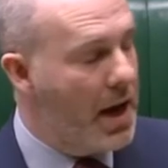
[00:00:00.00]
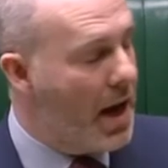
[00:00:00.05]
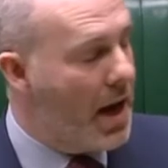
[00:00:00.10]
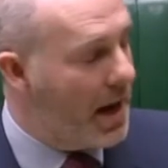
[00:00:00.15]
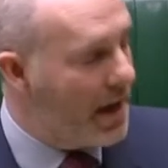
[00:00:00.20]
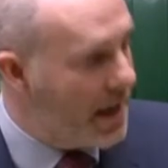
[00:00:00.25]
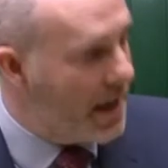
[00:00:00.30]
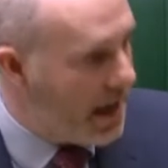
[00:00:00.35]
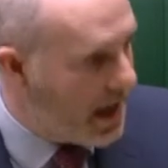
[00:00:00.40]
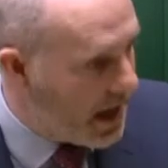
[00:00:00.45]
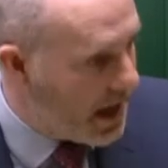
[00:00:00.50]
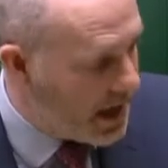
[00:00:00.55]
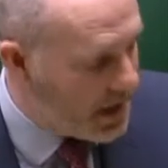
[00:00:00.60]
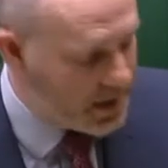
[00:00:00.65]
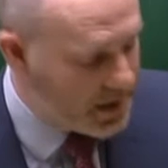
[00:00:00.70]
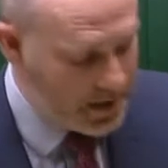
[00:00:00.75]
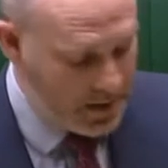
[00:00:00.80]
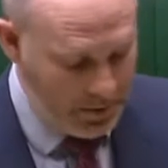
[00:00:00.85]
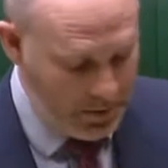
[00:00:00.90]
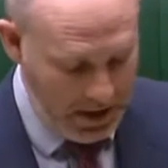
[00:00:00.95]
and it
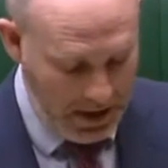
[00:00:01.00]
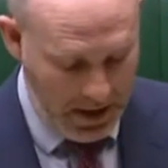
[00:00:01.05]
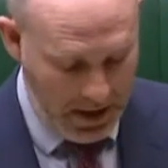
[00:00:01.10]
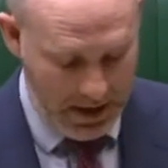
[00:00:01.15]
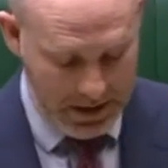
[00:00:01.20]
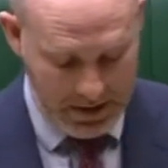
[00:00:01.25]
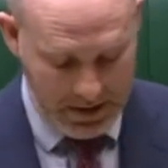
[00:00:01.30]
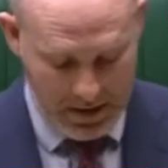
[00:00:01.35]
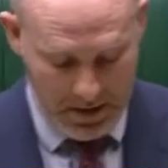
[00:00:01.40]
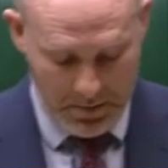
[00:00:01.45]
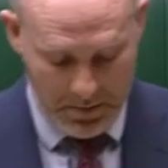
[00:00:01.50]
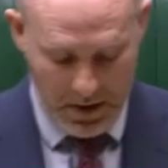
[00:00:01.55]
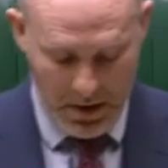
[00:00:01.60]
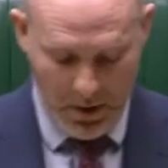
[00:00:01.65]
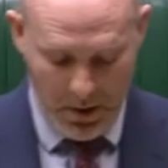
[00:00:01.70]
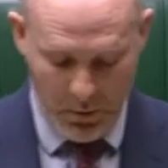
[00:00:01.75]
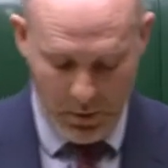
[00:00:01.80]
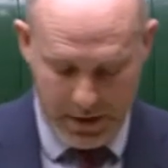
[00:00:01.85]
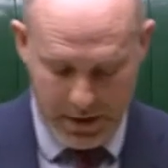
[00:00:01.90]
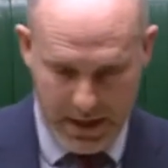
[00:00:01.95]
has to be lined up
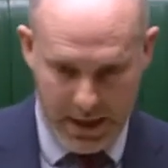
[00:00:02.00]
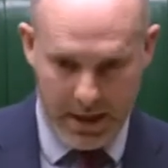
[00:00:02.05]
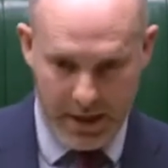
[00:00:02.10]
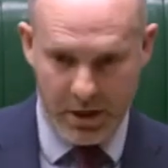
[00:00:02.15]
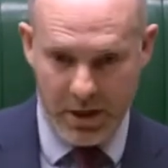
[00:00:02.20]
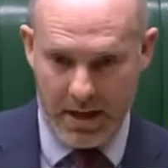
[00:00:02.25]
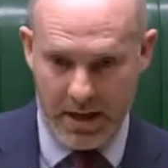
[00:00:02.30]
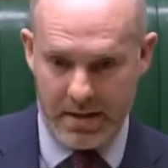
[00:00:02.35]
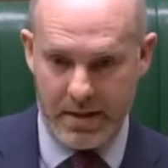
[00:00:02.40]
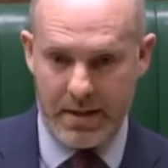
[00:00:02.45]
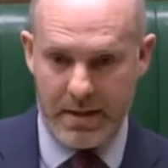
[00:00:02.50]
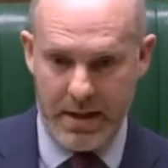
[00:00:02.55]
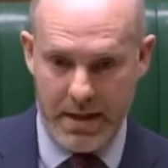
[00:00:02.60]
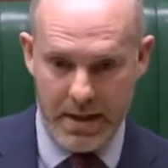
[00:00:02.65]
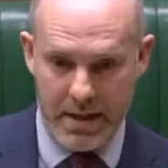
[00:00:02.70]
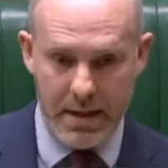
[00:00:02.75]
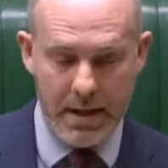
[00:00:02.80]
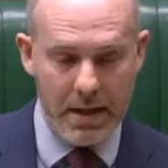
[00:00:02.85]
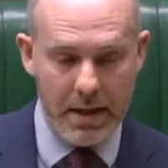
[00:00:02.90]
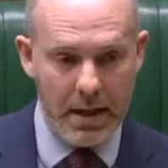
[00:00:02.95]
with
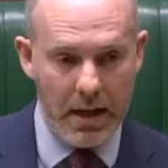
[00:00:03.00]
DHSC,